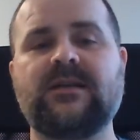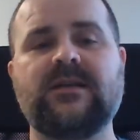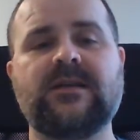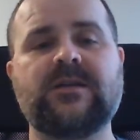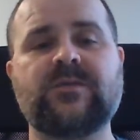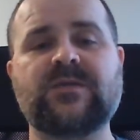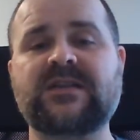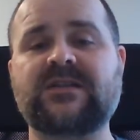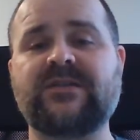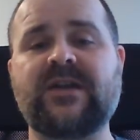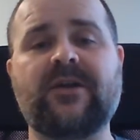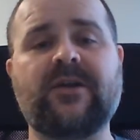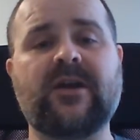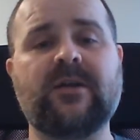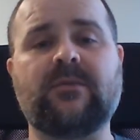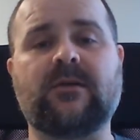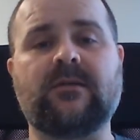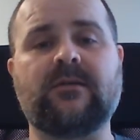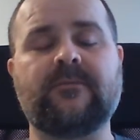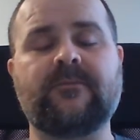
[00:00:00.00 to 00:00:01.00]
It was
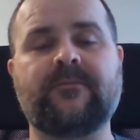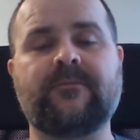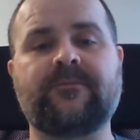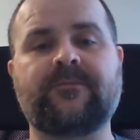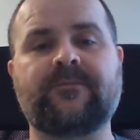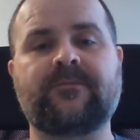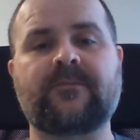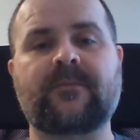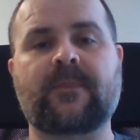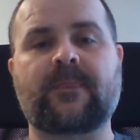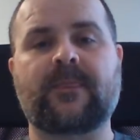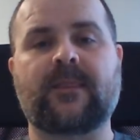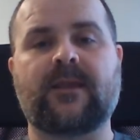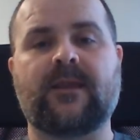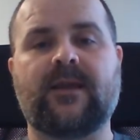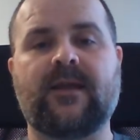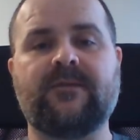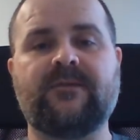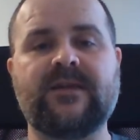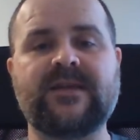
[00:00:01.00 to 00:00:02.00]
terrible.
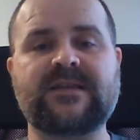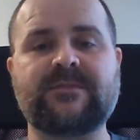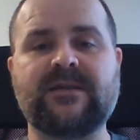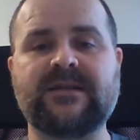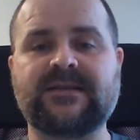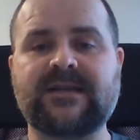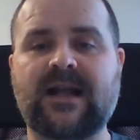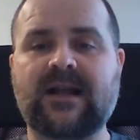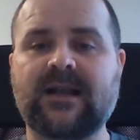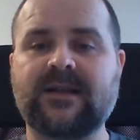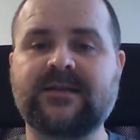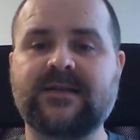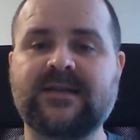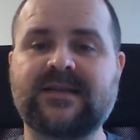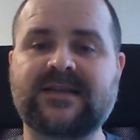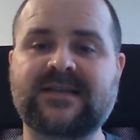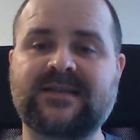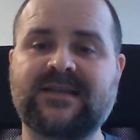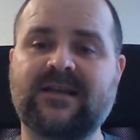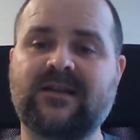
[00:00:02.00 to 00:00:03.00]
And this mentality
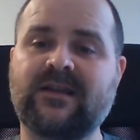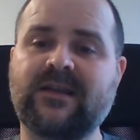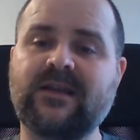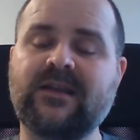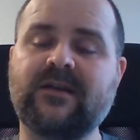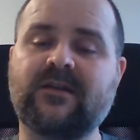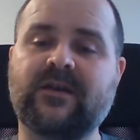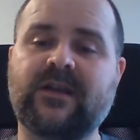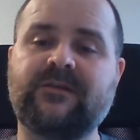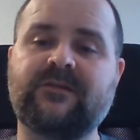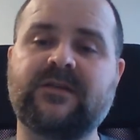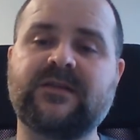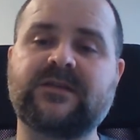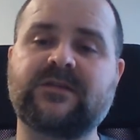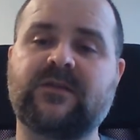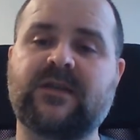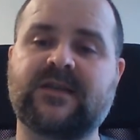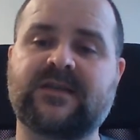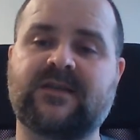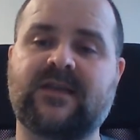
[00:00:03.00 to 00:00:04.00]
is still here even to
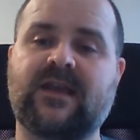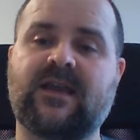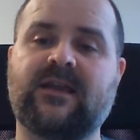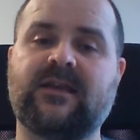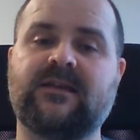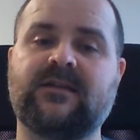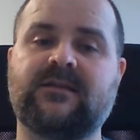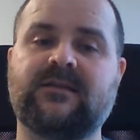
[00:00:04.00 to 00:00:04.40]
this day.